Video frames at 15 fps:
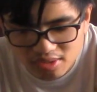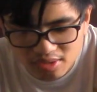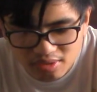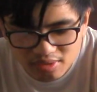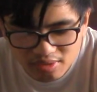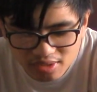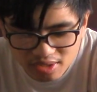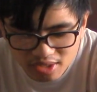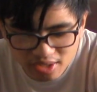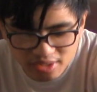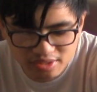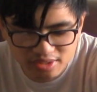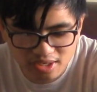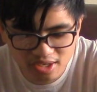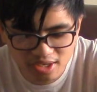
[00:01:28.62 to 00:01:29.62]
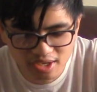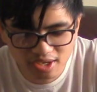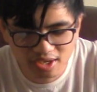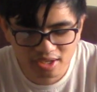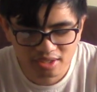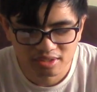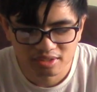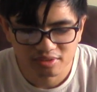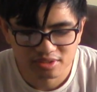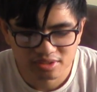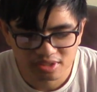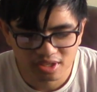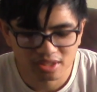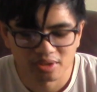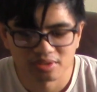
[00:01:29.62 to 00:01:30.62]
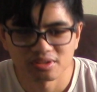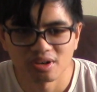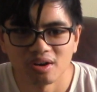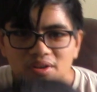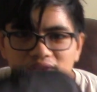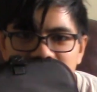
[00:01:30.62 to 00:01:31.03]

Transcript: Alright, and you'll see there's all